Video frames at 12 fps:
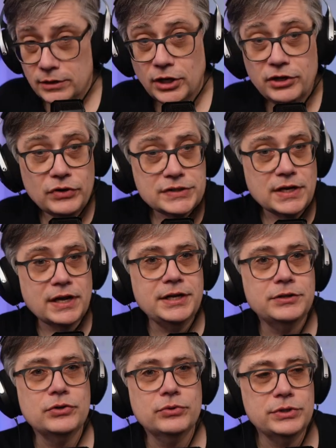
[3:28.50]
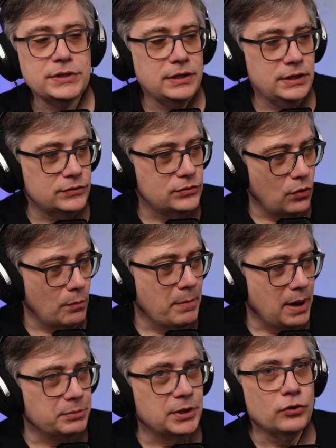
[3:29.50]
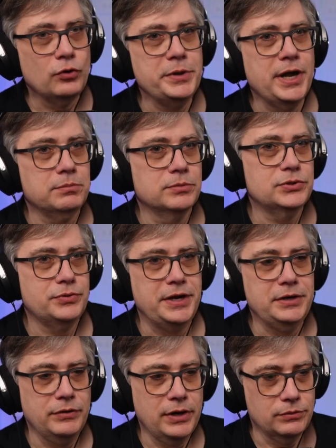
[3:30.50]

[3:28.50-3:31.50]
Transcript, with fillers: Now, the first thing I need to do is I need to open up the Dolby Atmos renderer.